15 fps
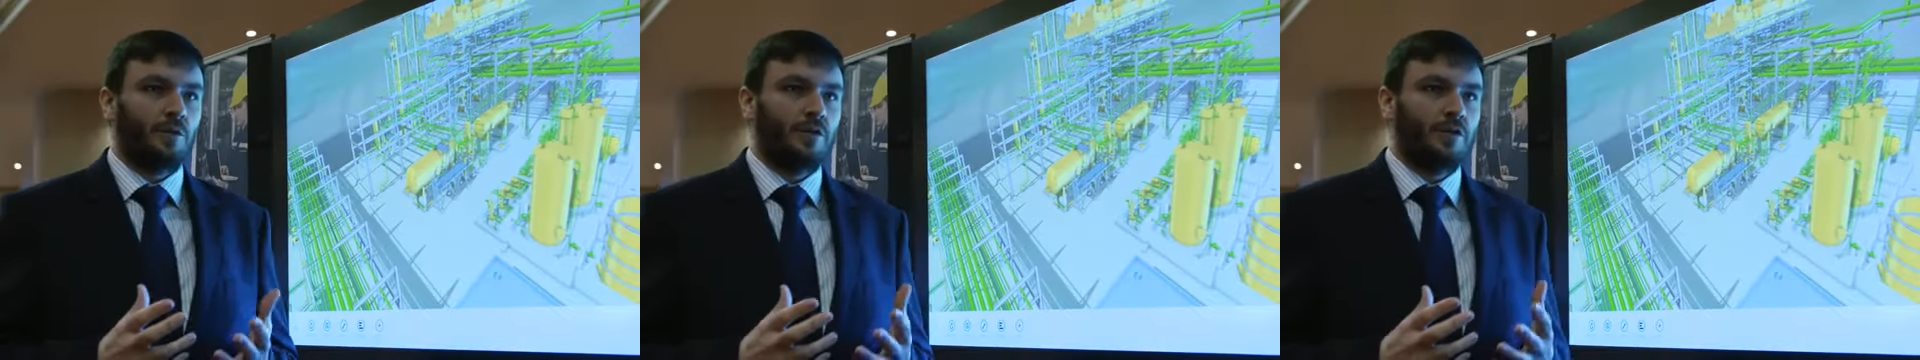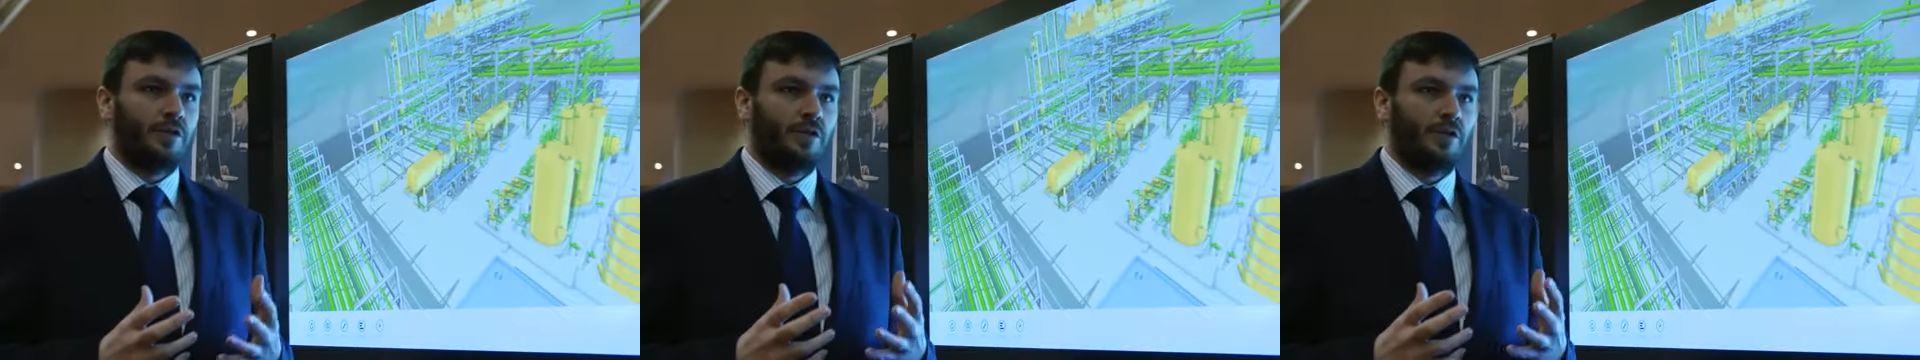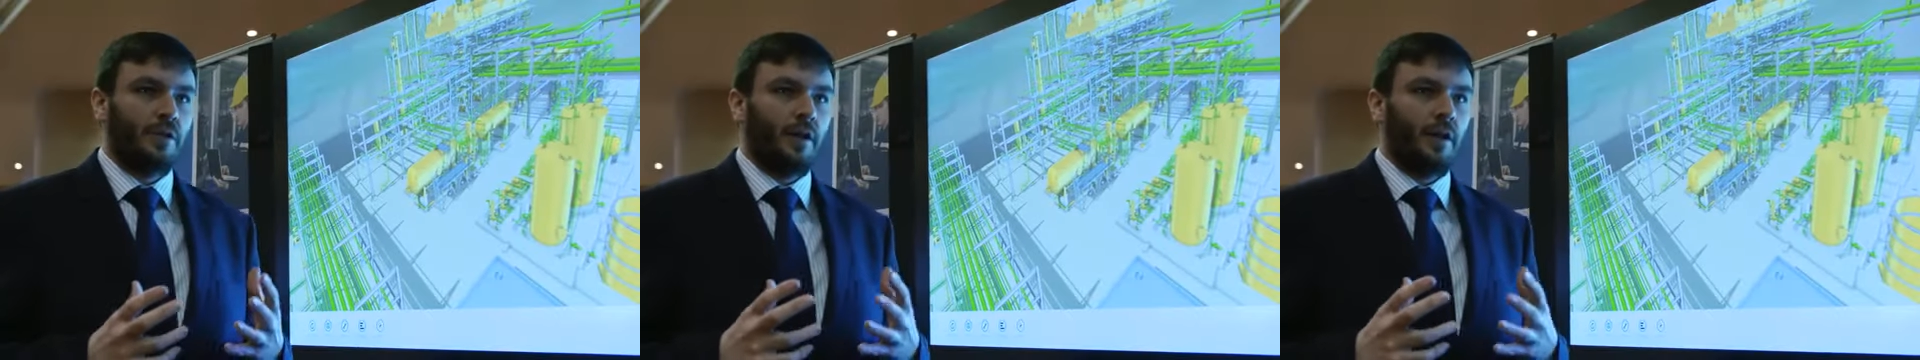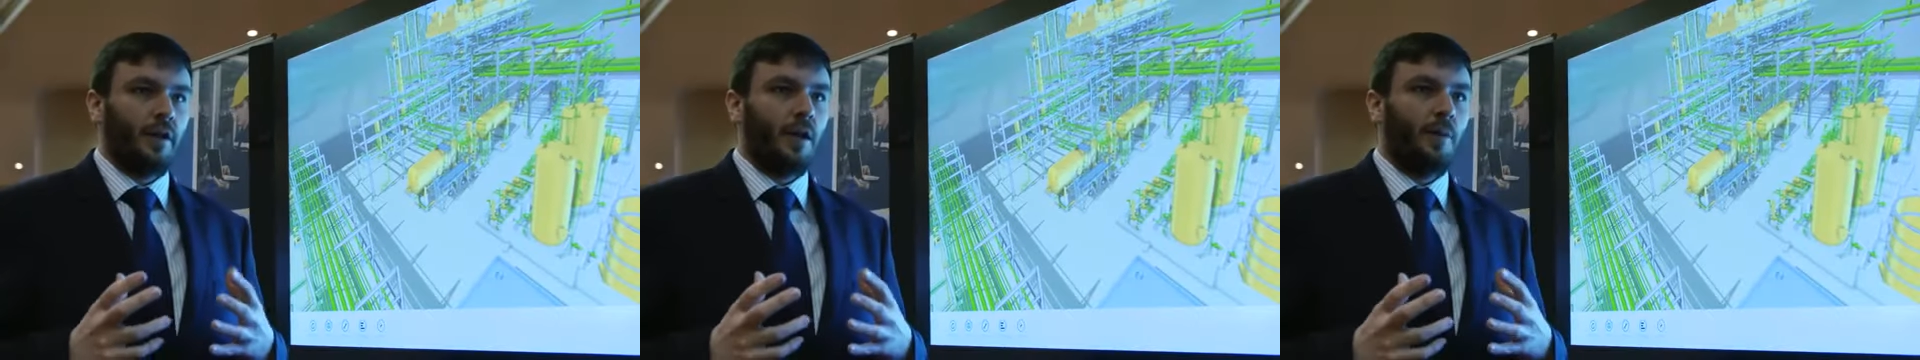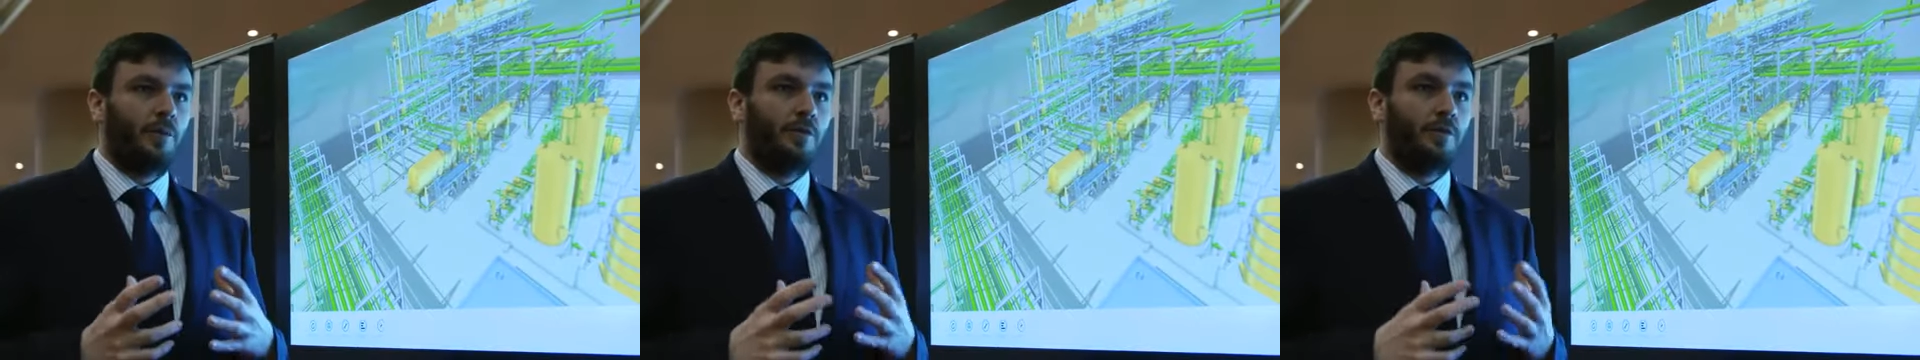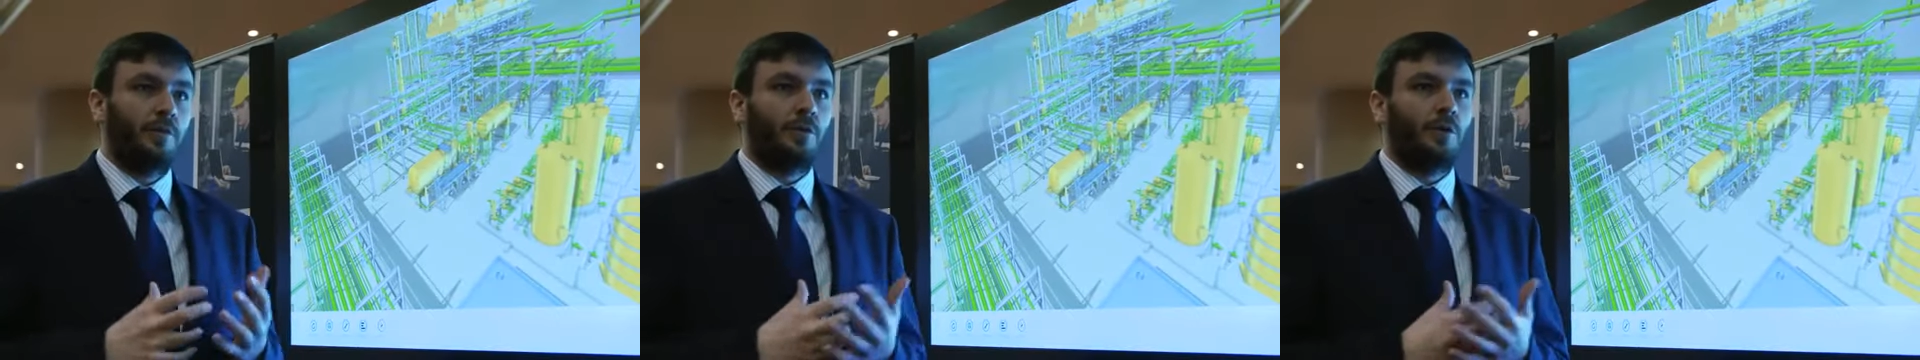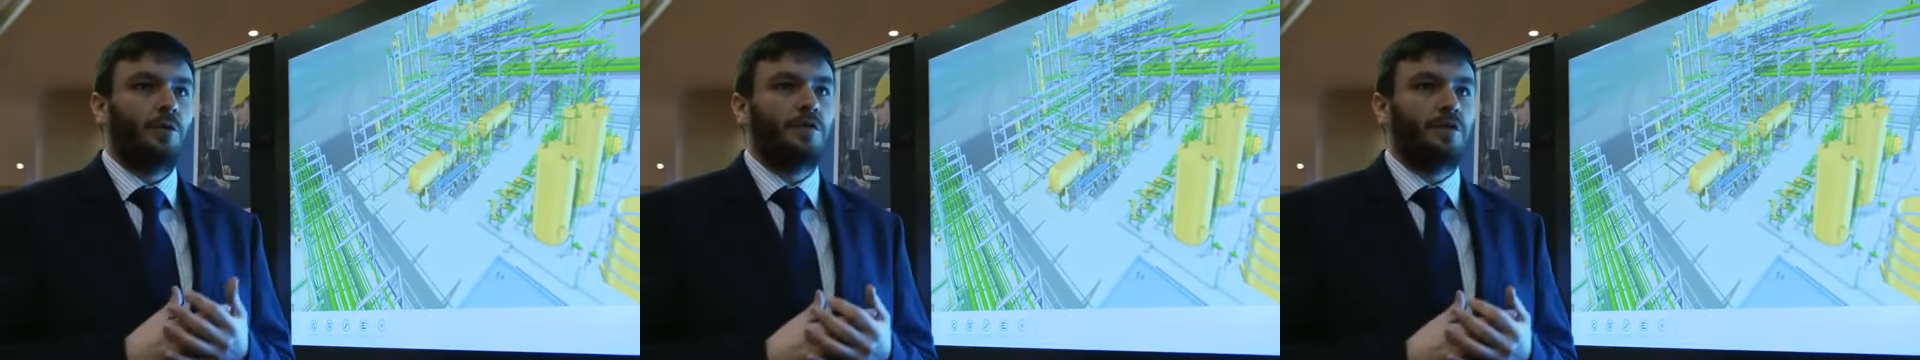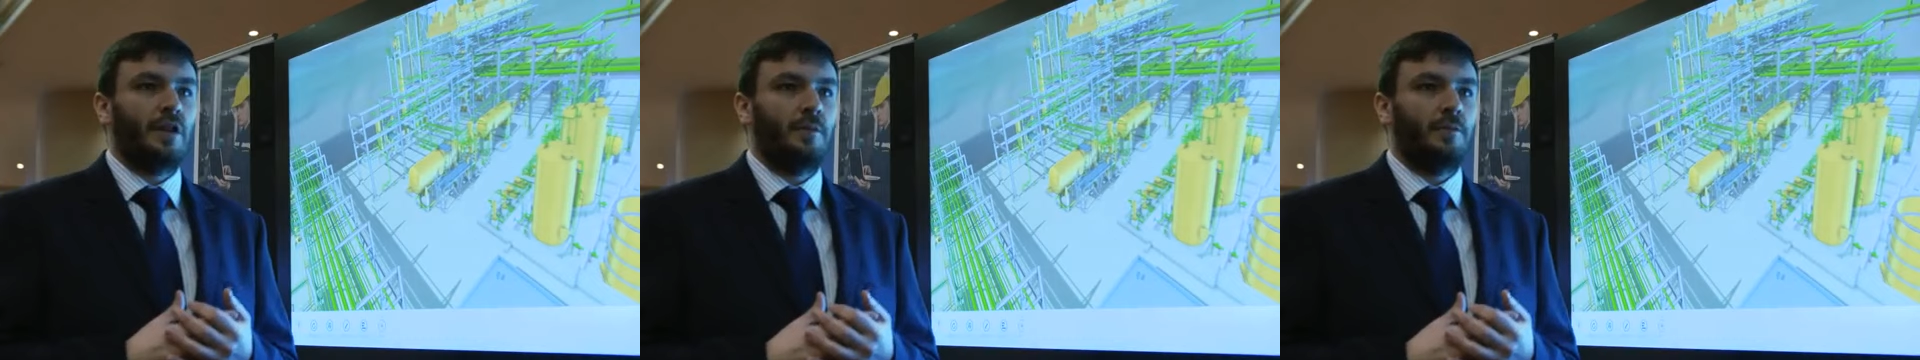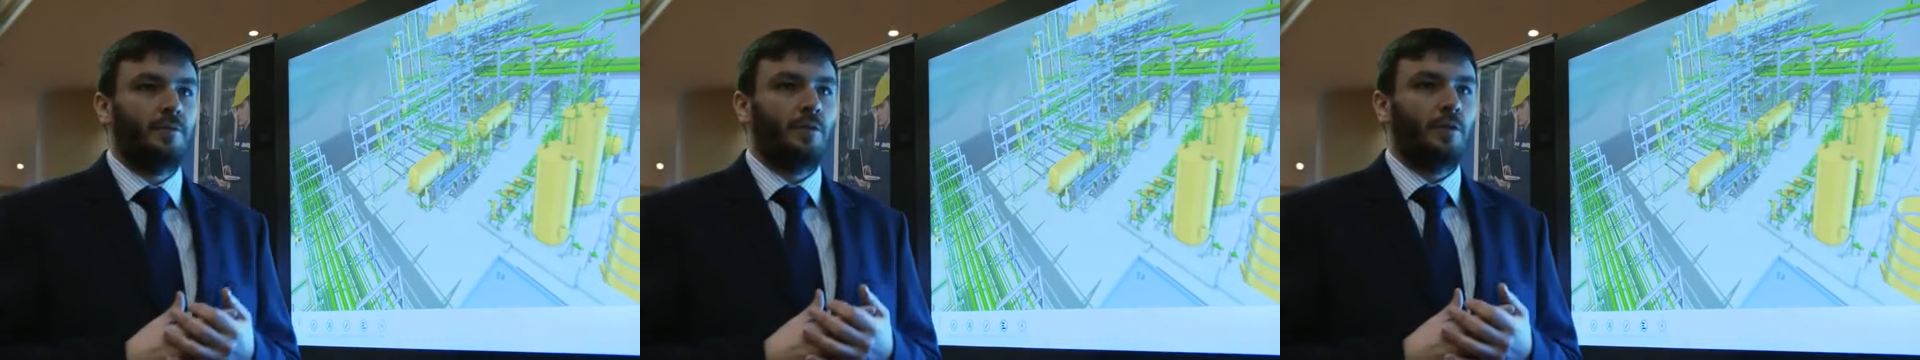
was a proof of concept